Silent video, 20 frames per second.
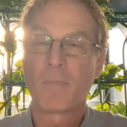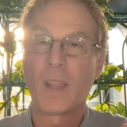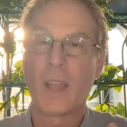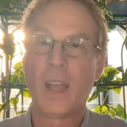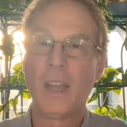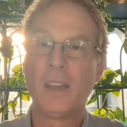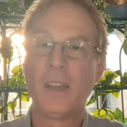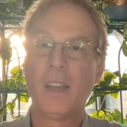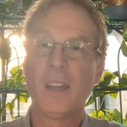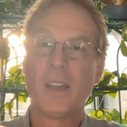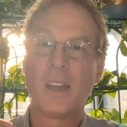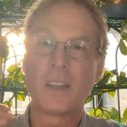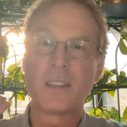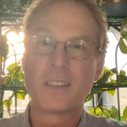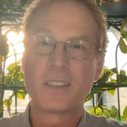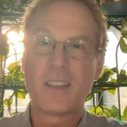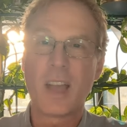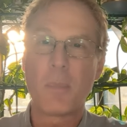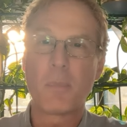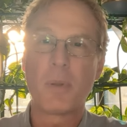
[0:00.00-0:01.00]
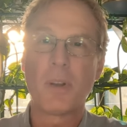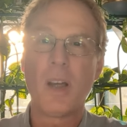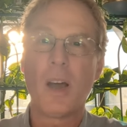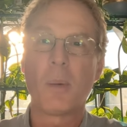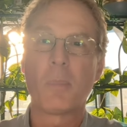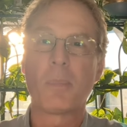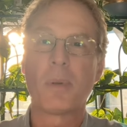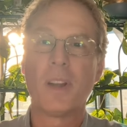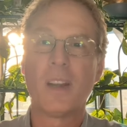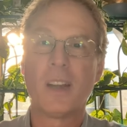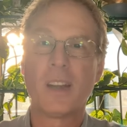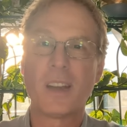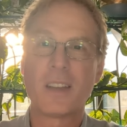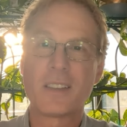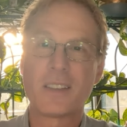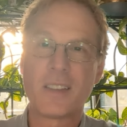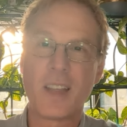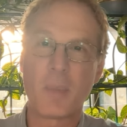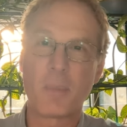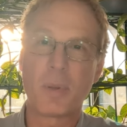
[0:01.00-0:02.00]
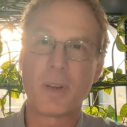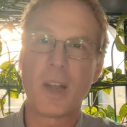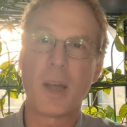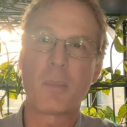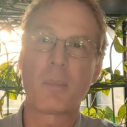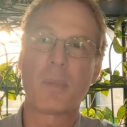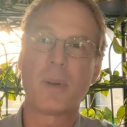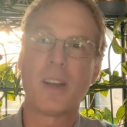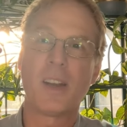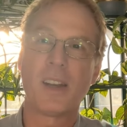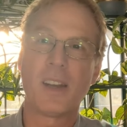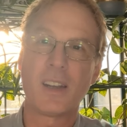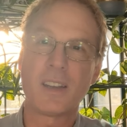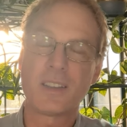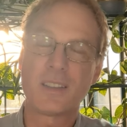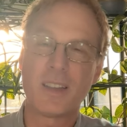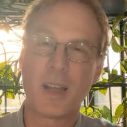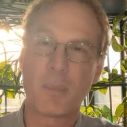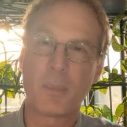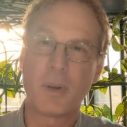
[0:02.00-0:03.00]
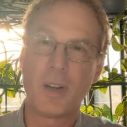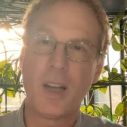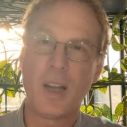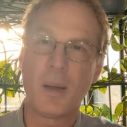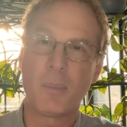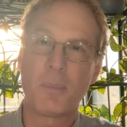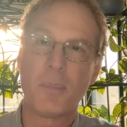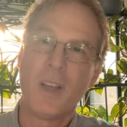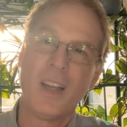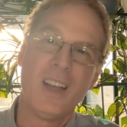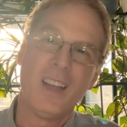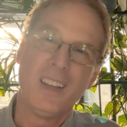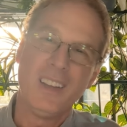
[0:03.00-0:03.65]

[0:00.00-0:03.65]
And then they step it up, and then they step it up, and then they step it up.